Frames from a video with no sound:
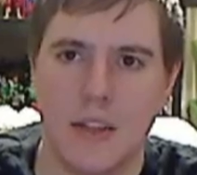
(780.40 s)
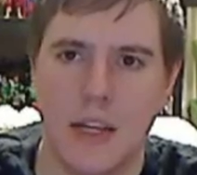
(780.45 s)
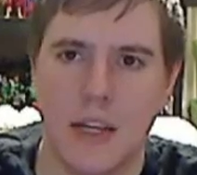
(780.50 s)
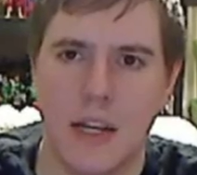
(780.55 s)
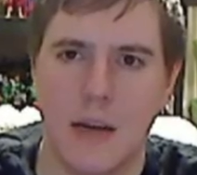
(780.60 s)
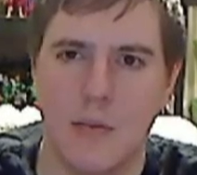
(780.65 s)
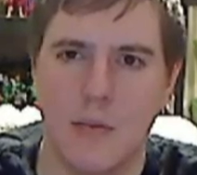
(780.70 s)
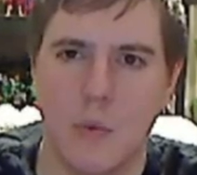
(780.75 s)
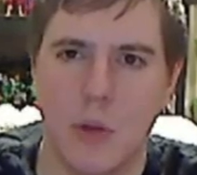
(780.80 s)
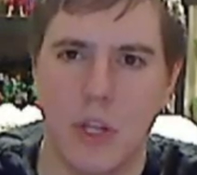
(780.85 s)

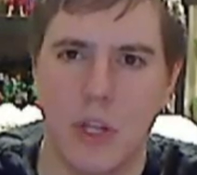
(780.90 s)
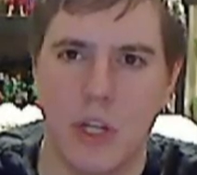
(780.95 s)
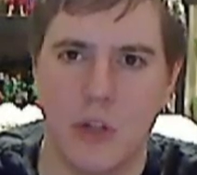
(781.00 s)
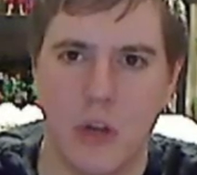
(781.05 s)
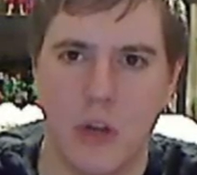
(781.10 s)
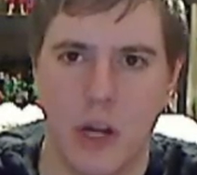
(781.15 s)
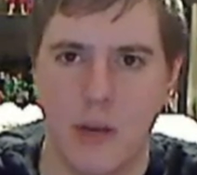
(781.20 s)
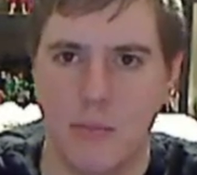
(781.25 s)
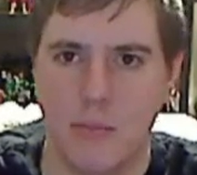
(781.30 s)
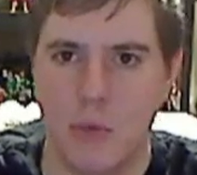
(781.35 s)
uh, will they
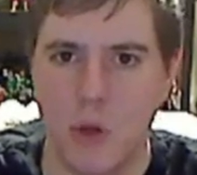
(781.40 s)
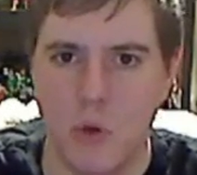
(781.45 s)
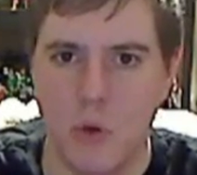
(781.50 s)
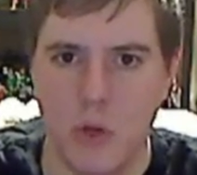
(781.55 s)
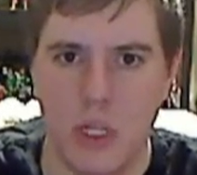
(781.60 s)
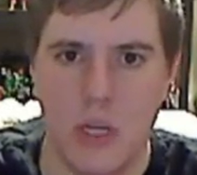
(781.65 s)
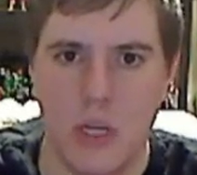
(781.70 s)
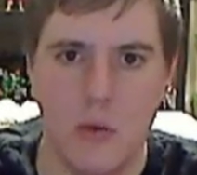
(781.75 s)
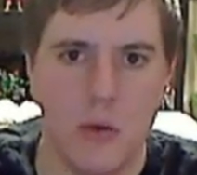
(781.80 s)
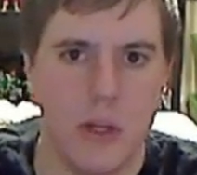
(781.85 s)
try to
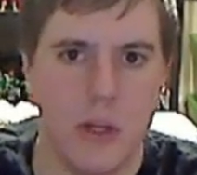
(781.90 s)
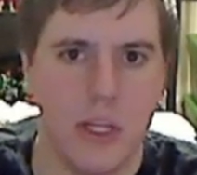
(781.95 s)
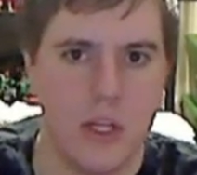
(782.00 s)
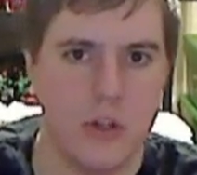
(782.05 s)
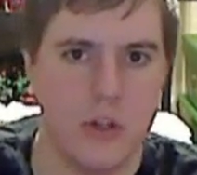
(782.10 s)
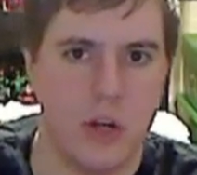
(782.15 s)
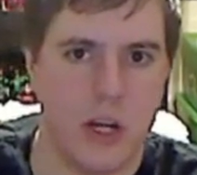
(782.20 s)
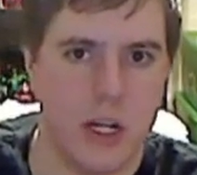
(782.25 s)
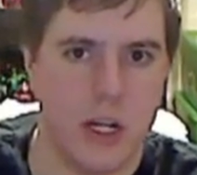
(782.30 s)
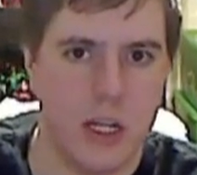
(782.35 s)
mutiny? Will they
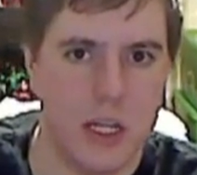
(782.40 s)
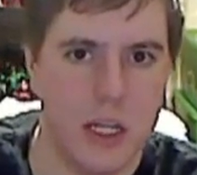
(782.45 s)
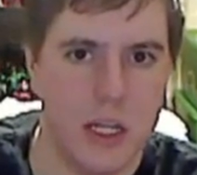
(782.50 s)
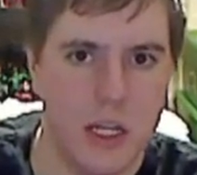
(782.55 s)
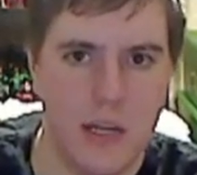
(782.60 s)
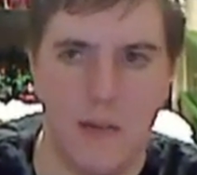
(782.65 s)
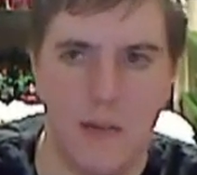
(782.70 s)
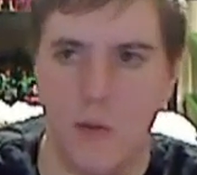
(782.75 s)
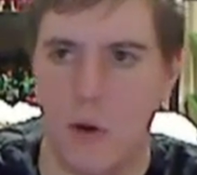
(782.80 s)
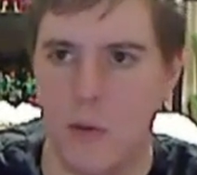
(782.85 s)
try to
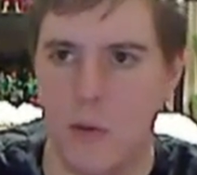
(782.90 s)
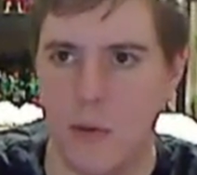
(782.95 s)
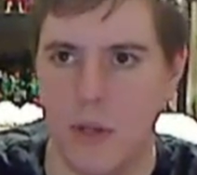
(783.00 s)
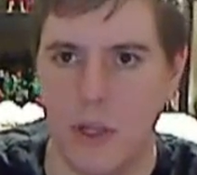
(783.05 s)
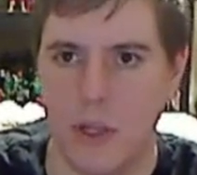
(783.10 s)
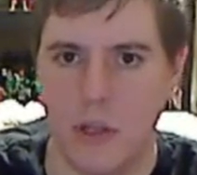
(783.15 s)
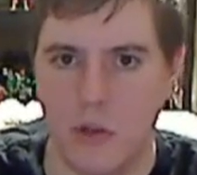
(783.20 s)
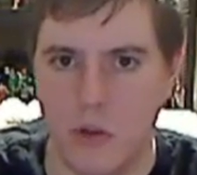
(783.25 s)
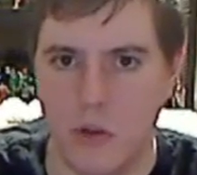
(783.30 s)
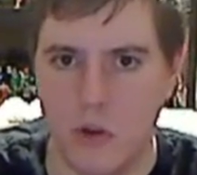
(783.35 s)
leave? What will
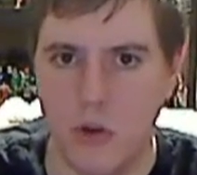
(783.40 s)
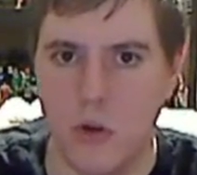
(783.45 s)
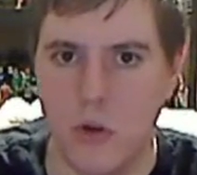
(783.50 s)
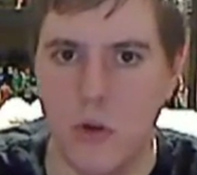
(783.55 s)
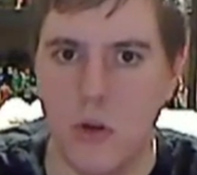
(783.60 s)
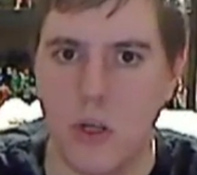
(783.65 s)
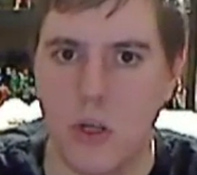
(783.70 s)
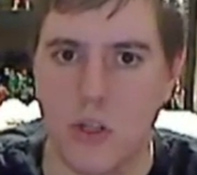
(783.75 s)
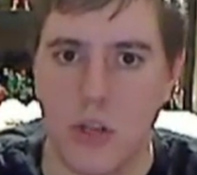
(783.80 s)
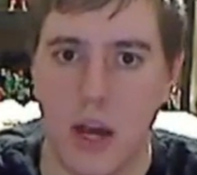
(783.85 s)
they do?
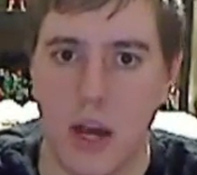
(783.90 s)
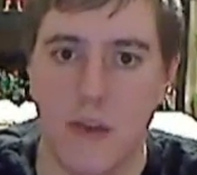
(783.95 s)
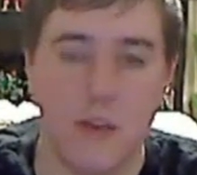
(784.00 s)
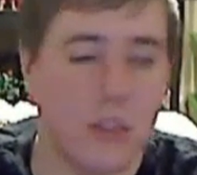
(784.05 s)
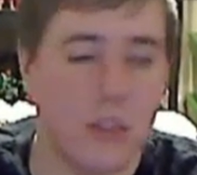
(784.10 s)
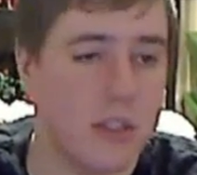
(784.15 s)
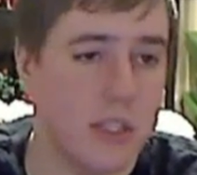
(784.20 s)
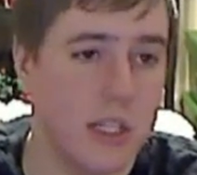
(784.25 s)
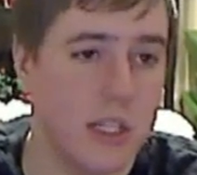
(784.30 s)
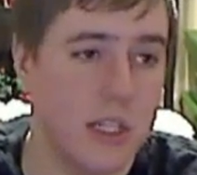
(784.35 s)
Because
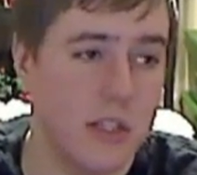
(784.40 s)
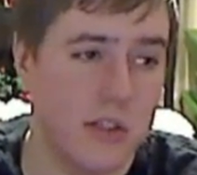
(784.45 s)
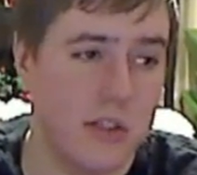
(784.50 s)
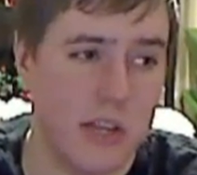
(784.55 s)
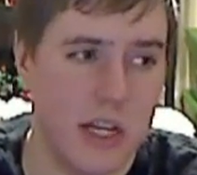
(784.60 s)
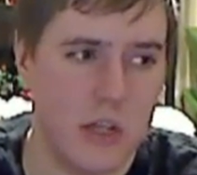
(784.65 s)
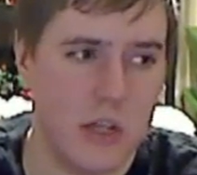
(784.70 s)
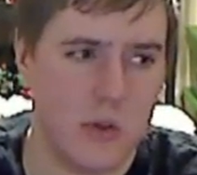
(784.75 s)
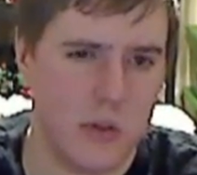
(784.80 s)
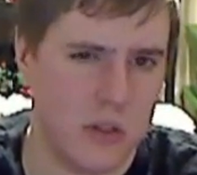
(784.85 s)
obviously he is
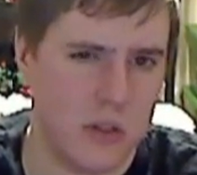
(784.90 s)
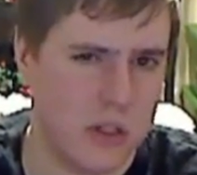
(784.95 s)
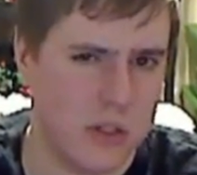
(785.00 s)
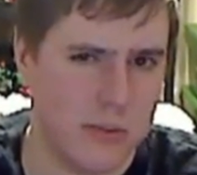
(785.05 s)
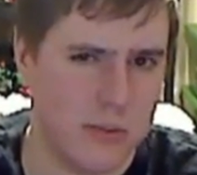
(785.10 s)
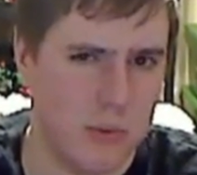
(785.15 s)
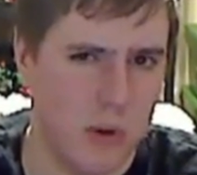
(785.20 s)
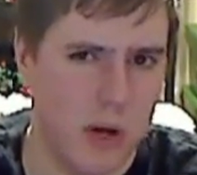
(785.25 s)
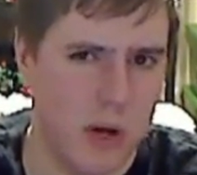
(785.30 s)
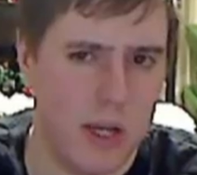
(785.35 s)
dangerous at this
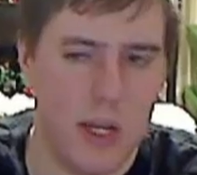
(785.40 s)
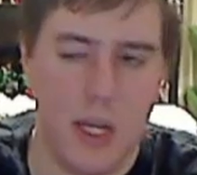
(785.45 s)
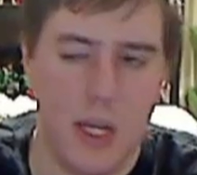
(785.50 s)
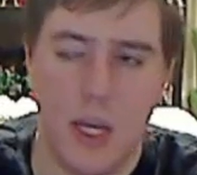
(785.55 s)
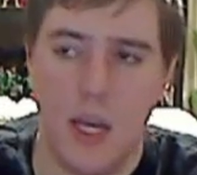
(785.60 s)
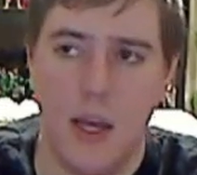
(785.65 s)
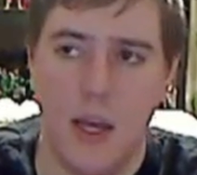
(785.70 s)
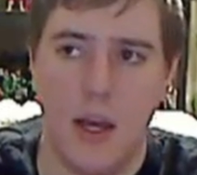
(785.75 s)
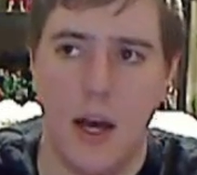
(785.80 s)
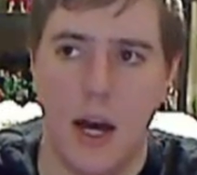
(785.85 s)
point
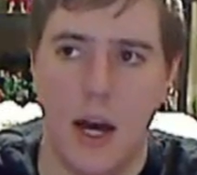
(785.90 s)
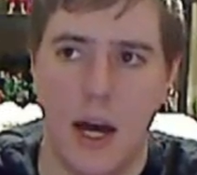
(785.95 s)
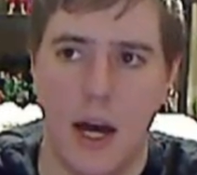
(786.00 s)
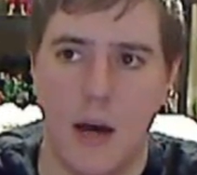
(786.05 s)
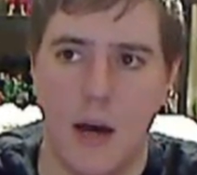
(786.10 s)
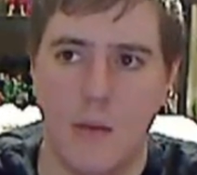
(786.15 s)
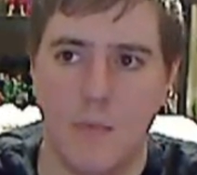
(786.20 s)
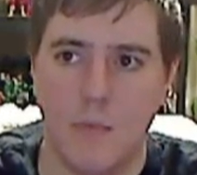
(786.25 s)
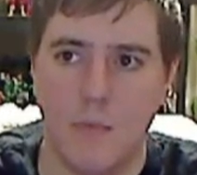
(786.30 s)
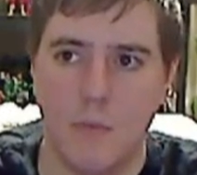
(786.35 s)

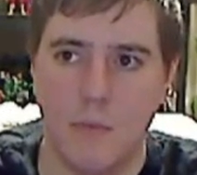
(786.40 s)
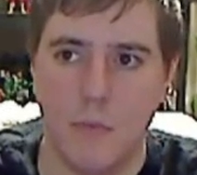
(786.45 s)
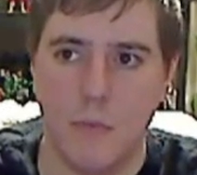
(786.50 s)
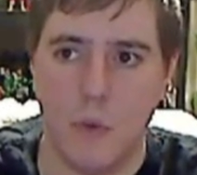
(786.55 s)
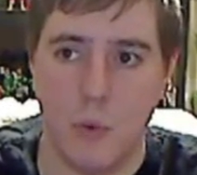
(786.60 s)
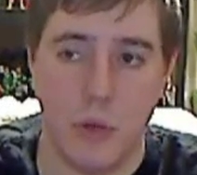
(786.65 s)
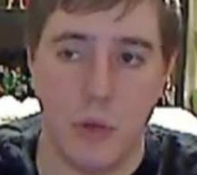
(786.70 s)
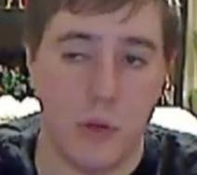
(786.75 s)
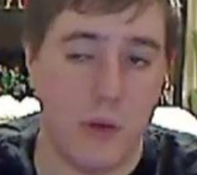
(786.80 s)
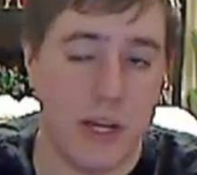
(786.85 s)
uh,
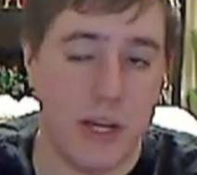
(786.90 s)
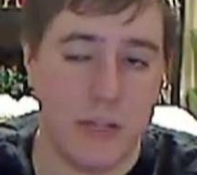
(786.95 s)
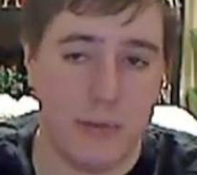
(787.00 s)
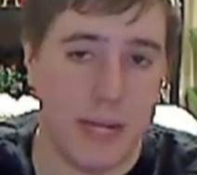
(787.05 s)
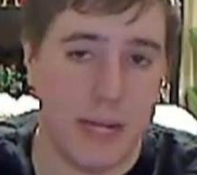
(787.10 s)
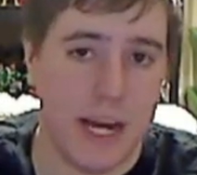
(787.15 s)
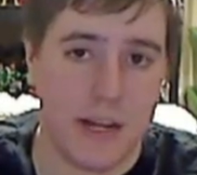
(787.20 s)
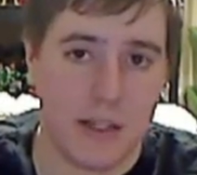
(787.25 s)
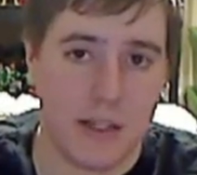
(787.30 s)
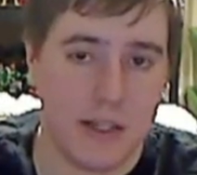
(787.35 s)
with the way he's
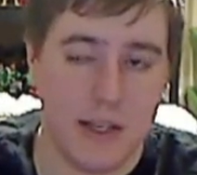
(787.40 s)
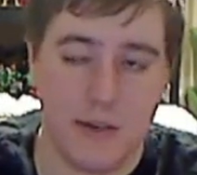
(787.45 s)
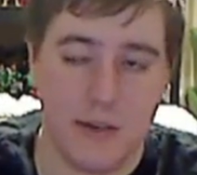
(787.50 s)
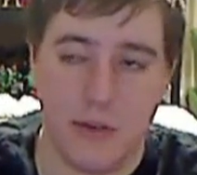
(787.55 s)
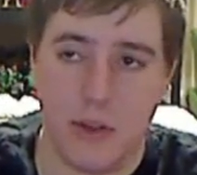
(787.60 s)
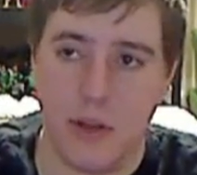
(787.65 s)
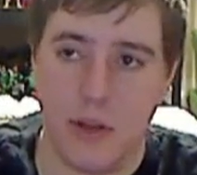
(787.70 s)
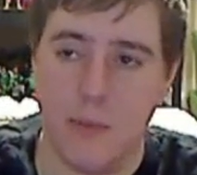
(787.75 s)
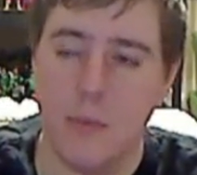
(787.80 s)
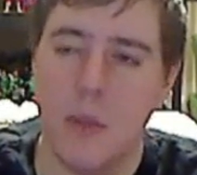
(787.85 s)
been acting and
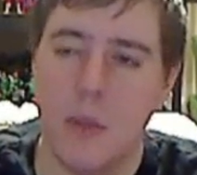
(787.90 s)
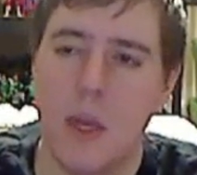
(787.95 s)
everything.